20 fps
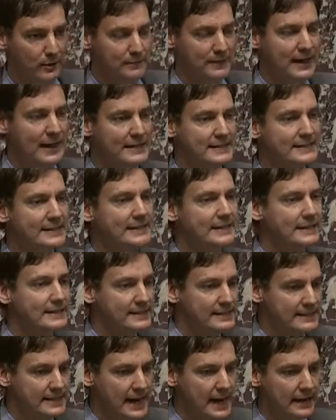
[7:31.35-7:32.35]
The idea
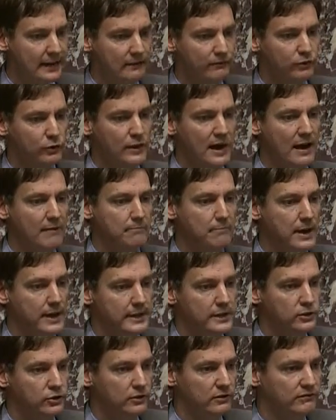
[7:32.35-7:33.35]
is that if you have money
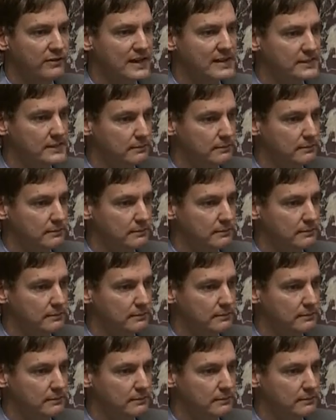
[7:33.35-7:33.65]
to invest